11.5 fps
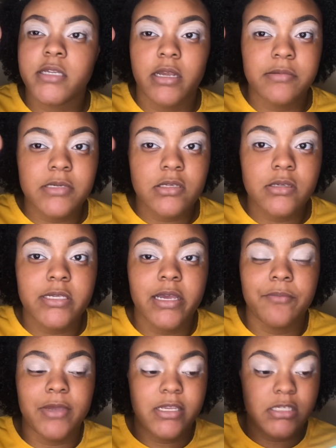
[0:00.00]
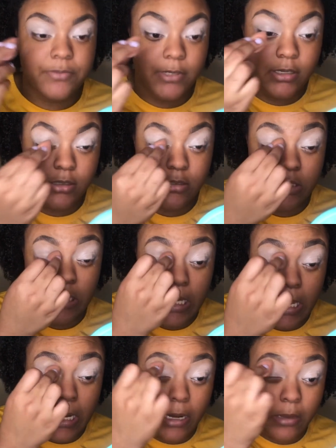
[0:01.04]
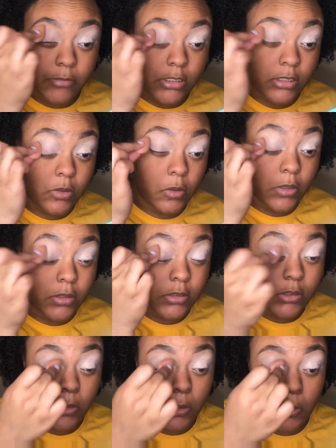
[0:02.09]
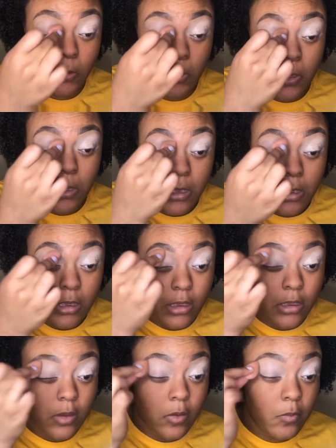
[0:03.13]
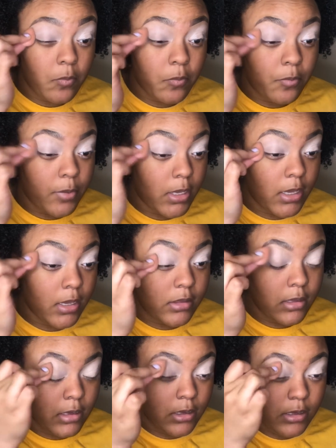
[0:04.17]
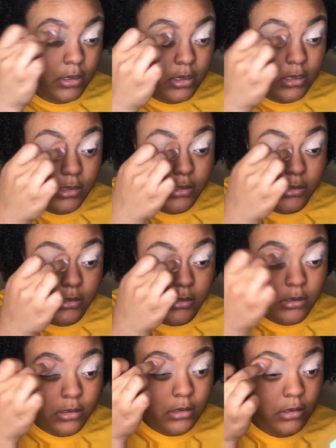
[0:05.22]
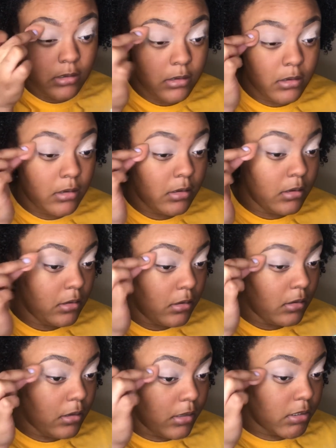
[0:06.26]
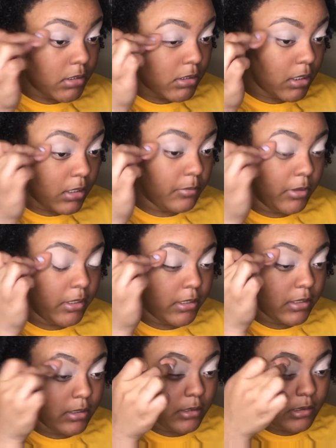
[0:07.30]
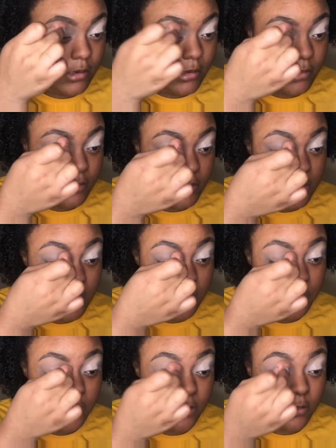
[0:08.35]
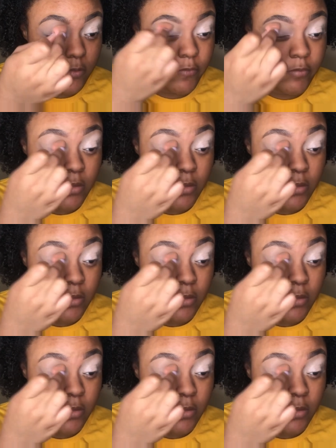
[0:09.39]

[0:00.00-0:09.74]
now I'm just gonna take a mini sponge and I'm just going to pat that in and just kind of blend in on the top of